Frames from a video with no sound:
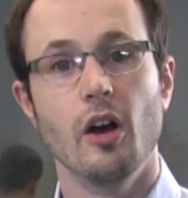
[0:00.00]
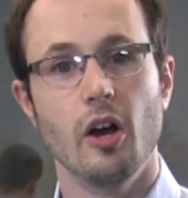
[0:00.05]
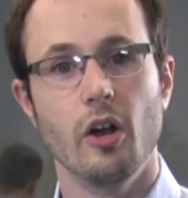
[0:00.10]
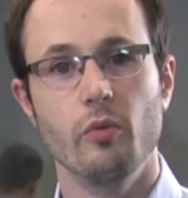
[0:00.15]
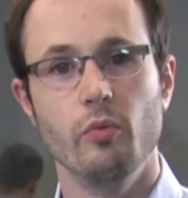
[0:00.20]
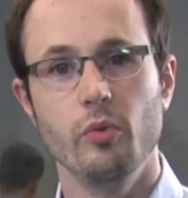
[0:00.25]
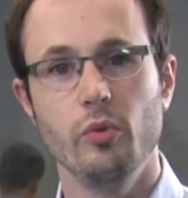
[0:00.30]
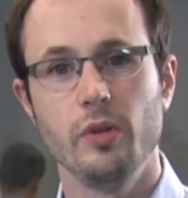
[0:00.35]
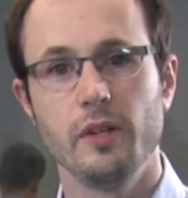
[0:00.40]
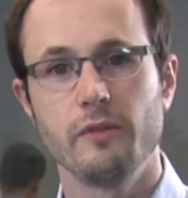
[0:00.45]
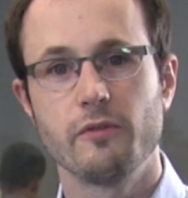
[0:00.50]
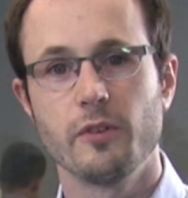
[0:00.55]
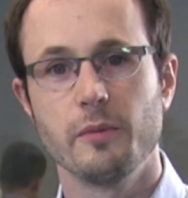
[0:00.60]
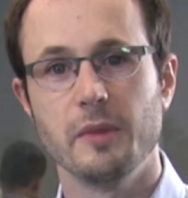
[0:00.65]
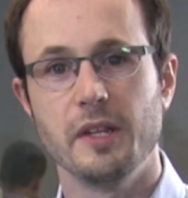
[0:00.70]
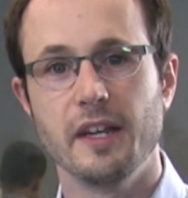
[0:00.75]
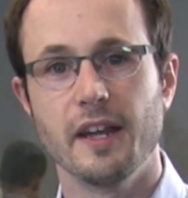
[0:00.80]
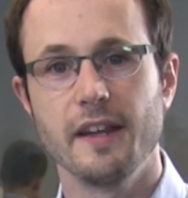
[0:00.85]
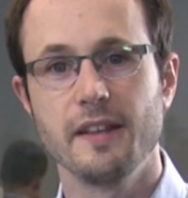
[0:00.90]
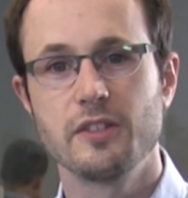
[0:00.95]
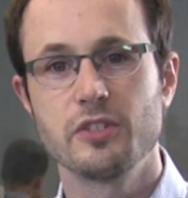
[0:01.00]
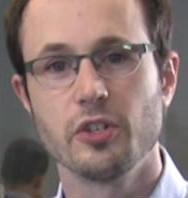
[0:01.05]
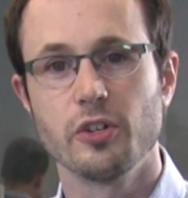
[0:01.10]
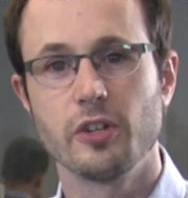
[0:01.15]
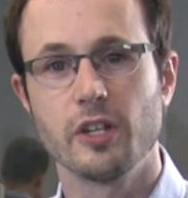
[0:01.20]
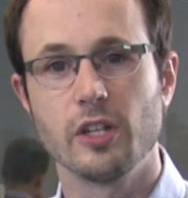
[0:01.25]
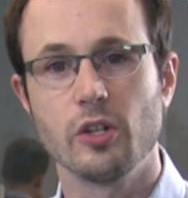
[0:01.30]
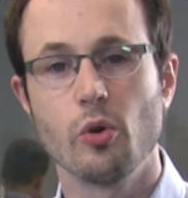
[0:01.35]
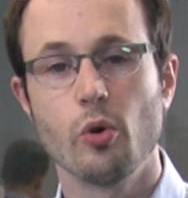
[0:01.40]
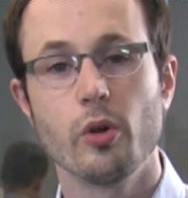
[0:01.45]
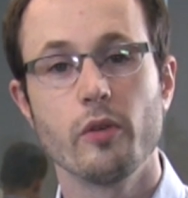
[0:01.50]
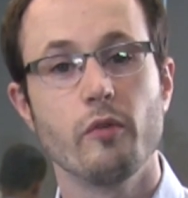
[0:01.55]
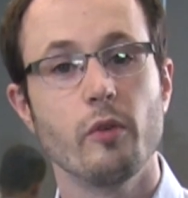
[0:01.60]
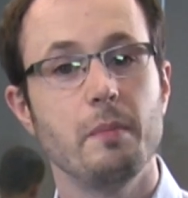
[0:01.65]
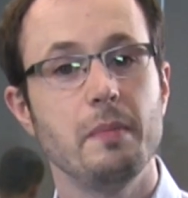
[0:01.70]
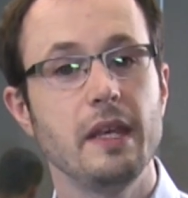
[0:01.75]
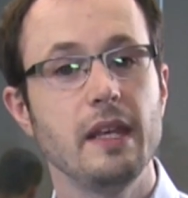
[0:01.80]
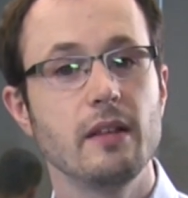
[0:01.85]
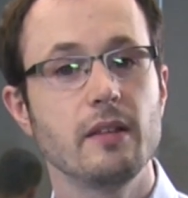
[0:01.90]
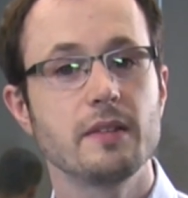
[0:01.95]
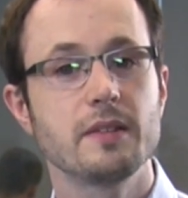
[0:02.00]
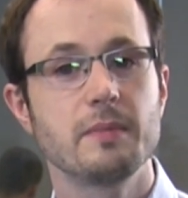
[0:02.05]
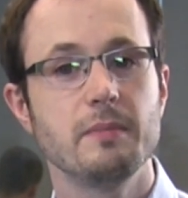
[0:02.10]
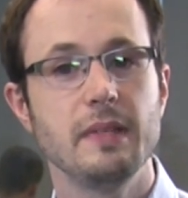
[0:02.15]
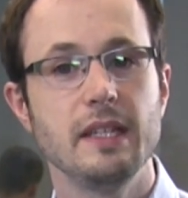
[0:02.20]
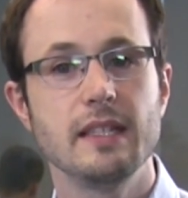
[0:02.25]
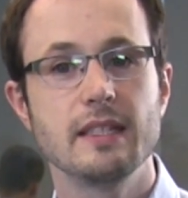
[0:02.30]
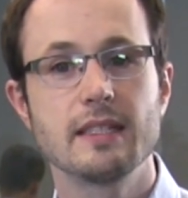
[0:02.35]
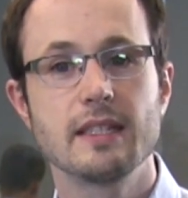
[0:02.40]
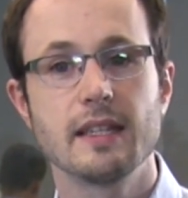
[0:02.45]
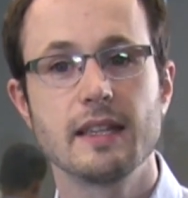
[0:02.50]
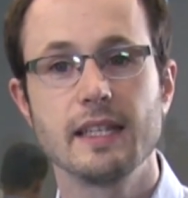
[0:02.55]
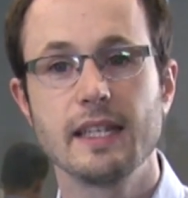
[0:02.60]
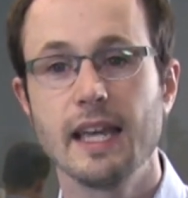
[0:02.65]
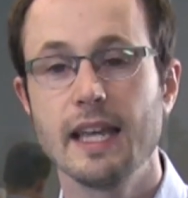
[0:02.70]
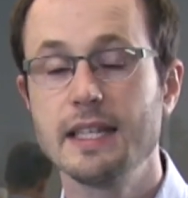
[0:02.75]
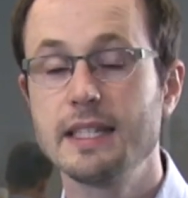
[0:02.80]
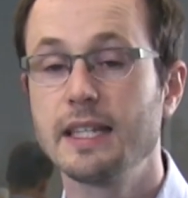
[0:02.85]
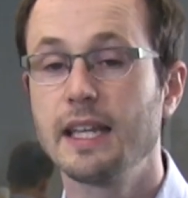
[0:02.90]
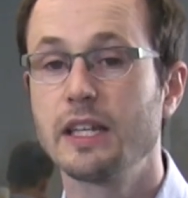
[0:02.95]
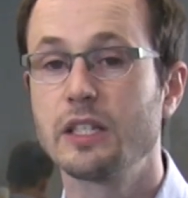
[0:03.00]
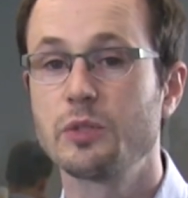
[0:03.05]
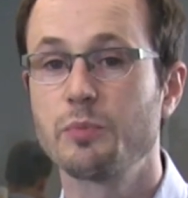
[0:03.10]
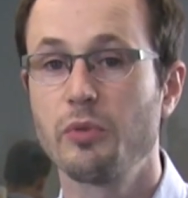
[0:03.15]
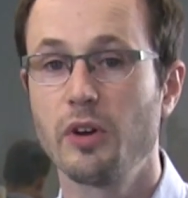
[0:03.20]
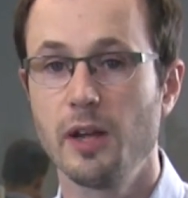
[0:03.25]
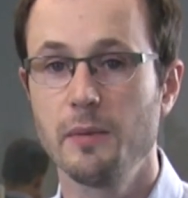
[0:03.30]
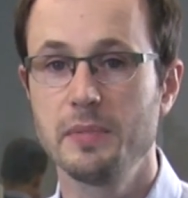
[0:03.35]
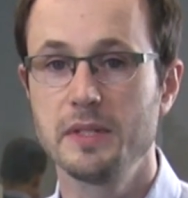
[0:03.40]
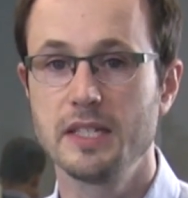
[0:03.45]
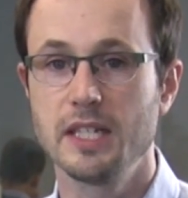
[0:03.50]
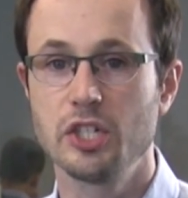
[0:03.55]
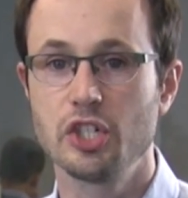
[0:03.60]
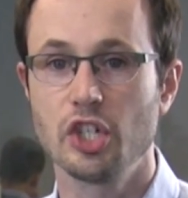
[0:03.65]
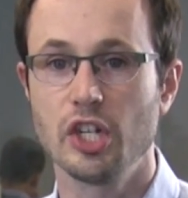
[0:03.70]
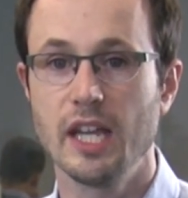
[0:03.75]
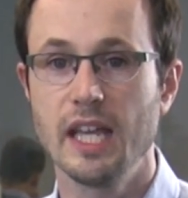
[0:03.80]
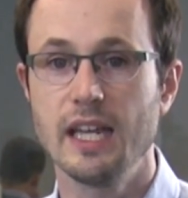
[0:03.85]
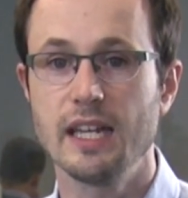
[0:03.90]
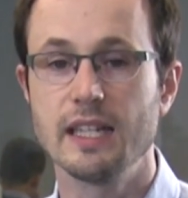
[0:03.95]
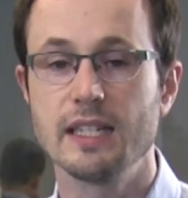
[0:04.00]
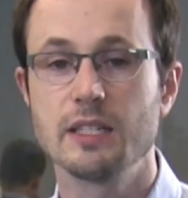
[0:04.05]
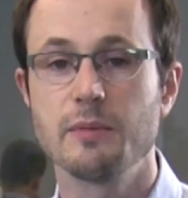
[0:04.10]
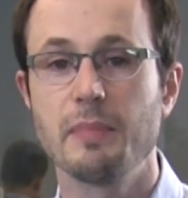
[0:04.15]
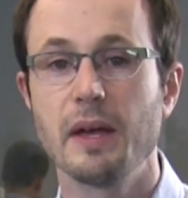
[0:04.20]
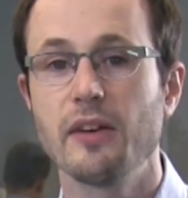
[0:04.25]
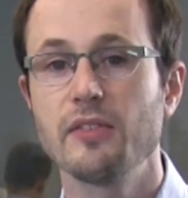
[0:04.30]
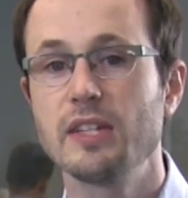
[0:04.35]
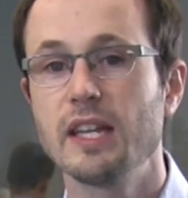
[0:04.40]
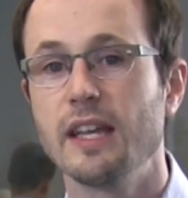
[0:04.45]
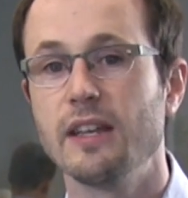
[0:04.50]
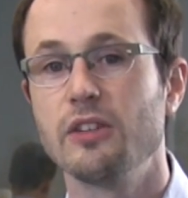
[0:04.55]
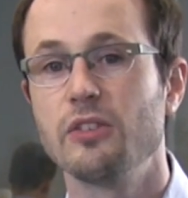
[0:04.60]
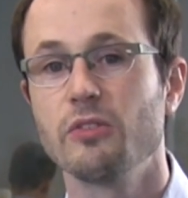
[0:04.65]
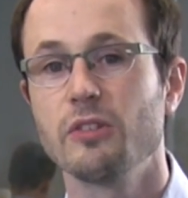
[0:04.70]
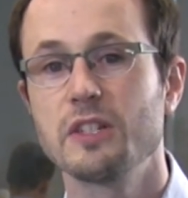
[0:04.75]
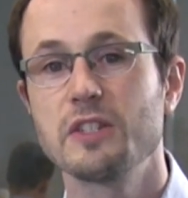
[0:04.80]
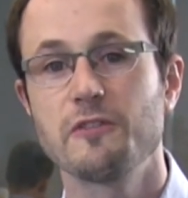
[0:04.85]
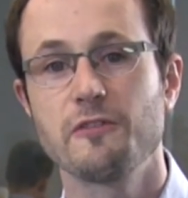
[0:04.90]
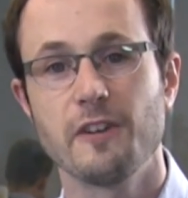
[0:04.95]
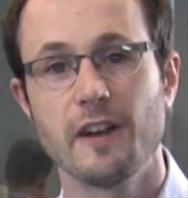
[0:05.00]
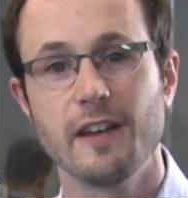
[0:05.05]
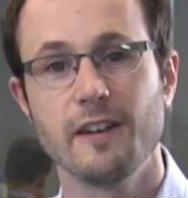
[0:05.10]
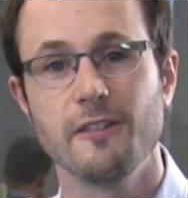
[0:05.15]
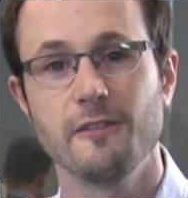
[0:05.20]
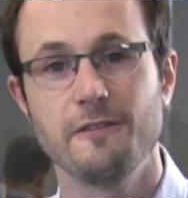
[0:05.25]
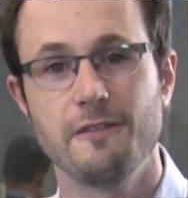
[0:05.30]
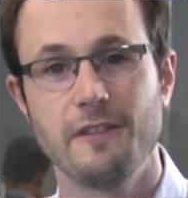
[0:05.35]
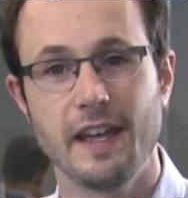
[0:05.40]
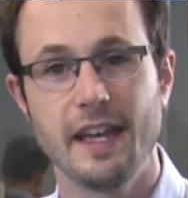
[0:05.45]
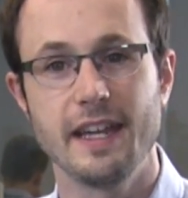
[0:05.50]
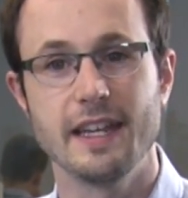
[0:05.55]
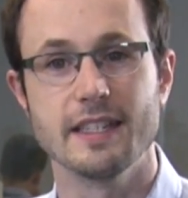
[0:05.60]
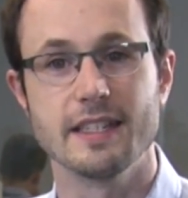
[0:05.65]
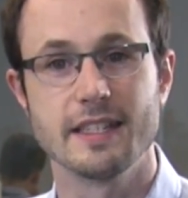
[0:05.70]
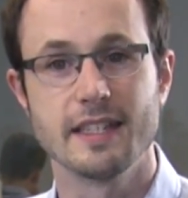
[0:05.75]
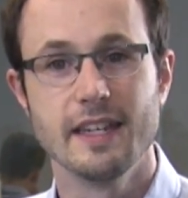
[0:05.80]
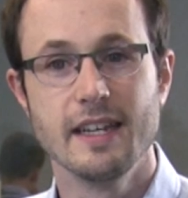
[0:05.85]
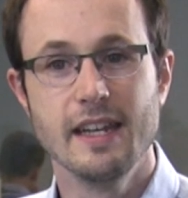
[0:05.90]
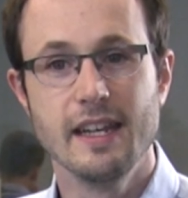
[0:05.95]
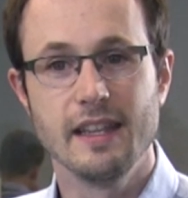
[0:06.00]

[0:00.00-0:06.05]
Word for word: A ruling from the Ninth Circuit Court of Appeals means that the case against Proposition 8 is about to enter its final phase.